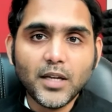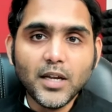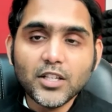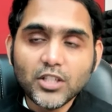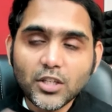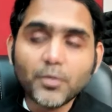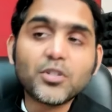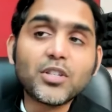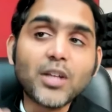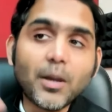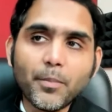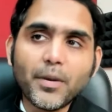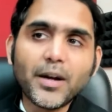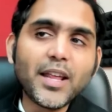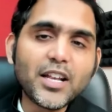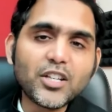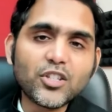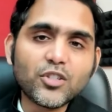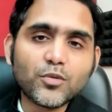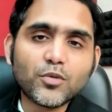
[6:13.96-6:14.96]
Suppose
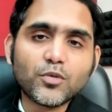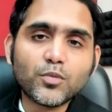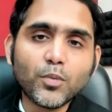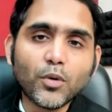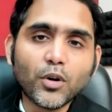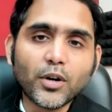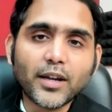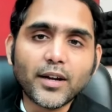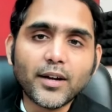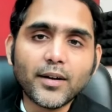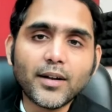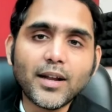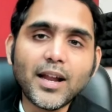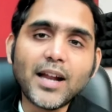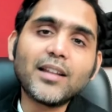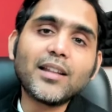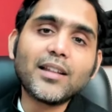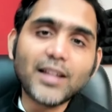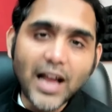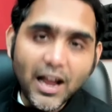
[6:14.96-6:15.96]
somebody has spoken
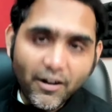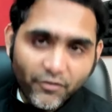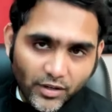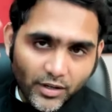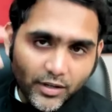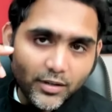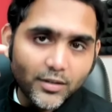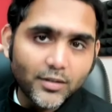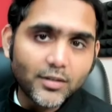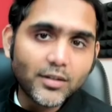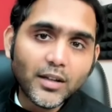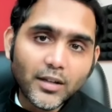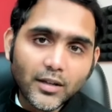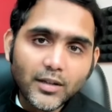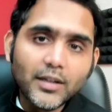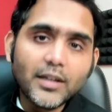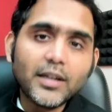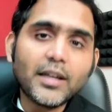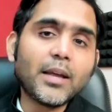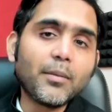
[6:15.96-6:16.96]
and after
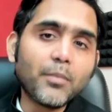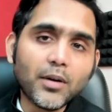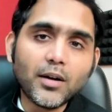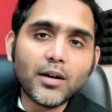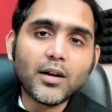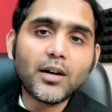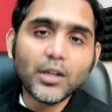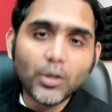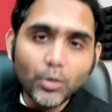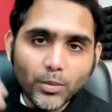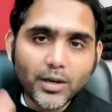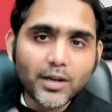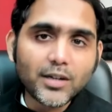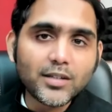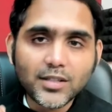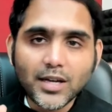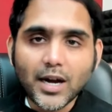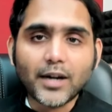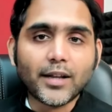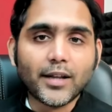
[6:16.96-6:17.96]
him or her you are
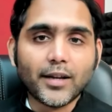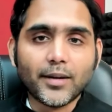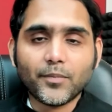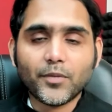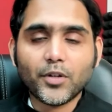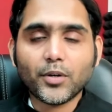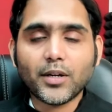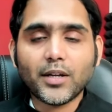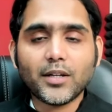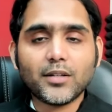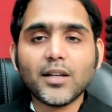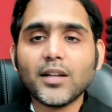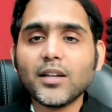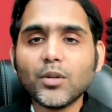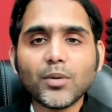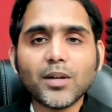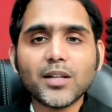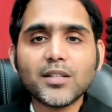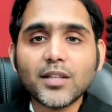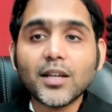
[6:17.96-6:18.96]
starting. Okay, then
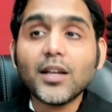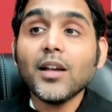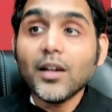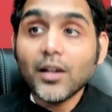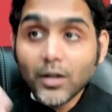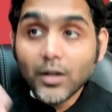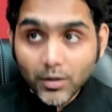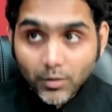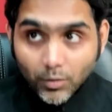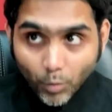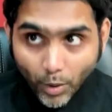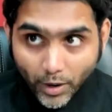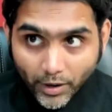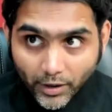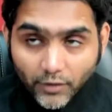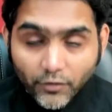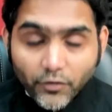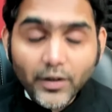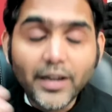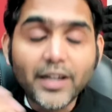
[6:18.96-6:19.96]
you can say,
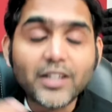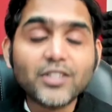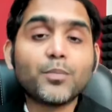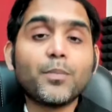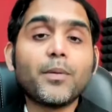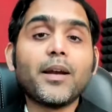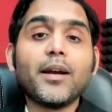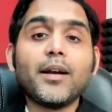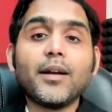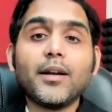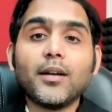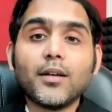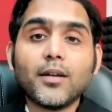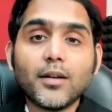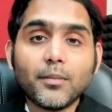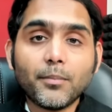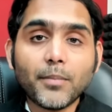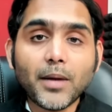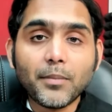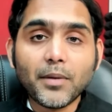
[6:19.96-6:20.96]
wonderfully explained
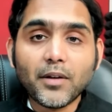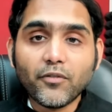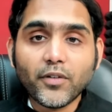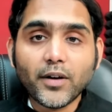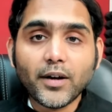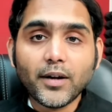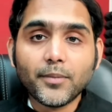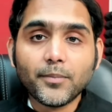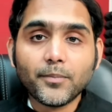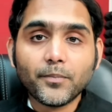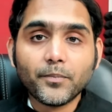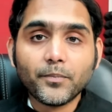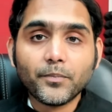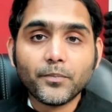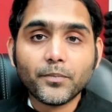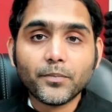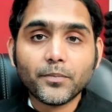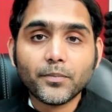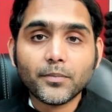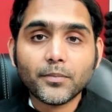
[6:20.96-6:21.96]
by my friend.
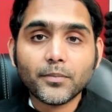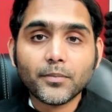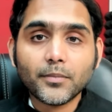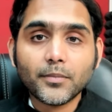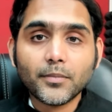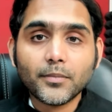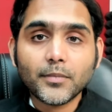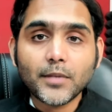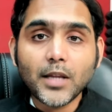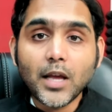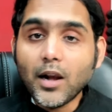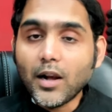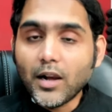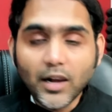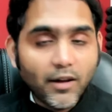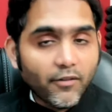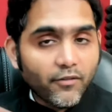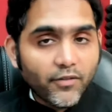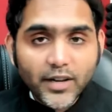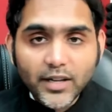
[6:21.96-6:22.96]

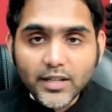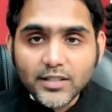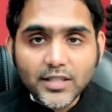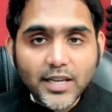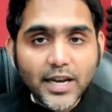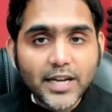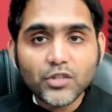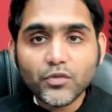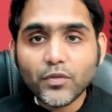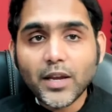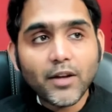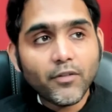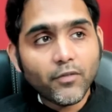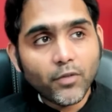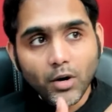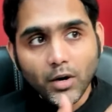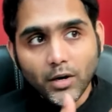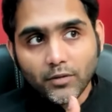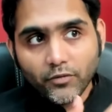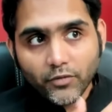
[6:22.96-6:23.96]
Lovely insights we have
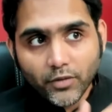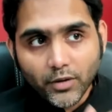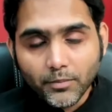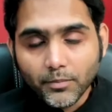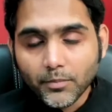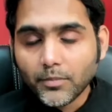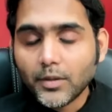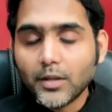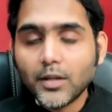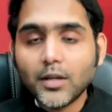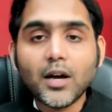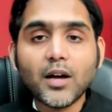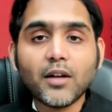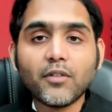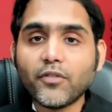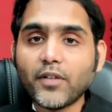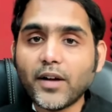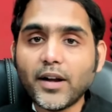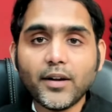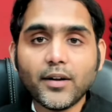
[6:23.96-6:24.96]
got from our
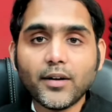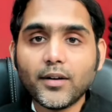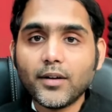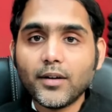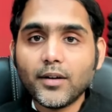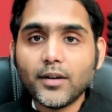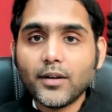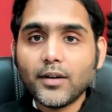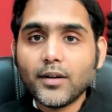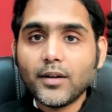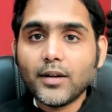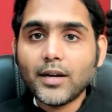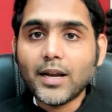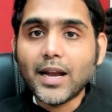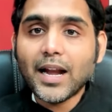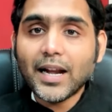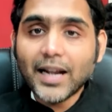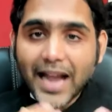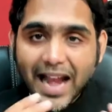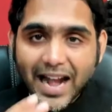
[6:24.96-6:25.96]
friend.
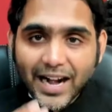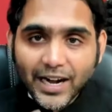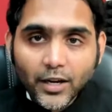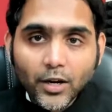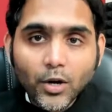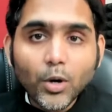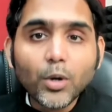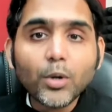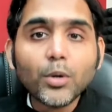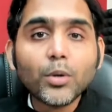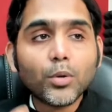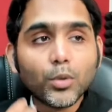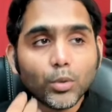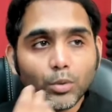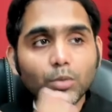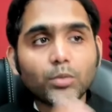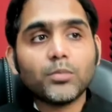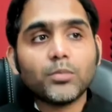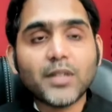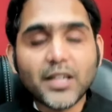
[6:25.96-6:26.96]
And adding on
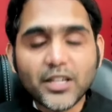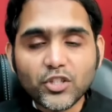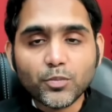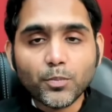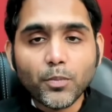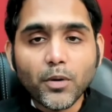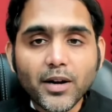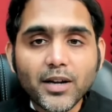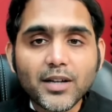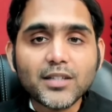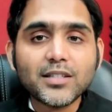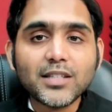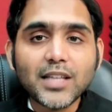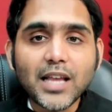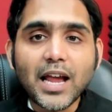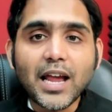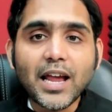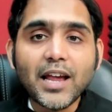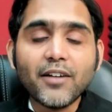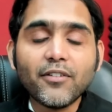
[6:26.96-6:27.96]
to his points,
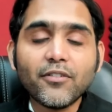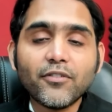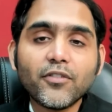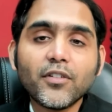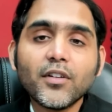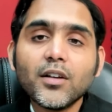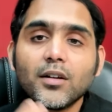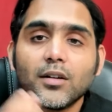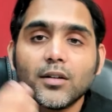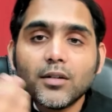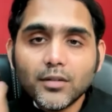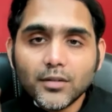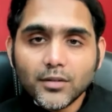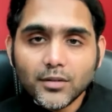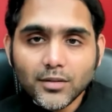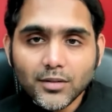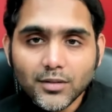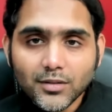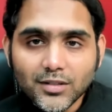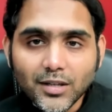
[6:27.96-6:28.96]
I have
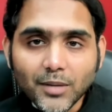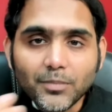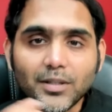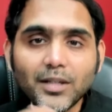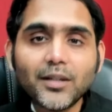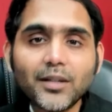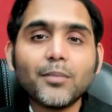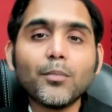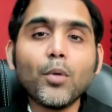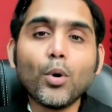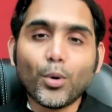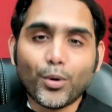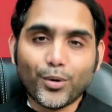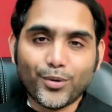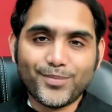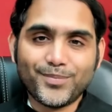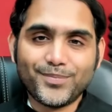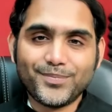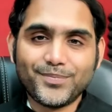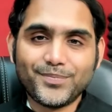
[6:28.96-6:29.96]
something more.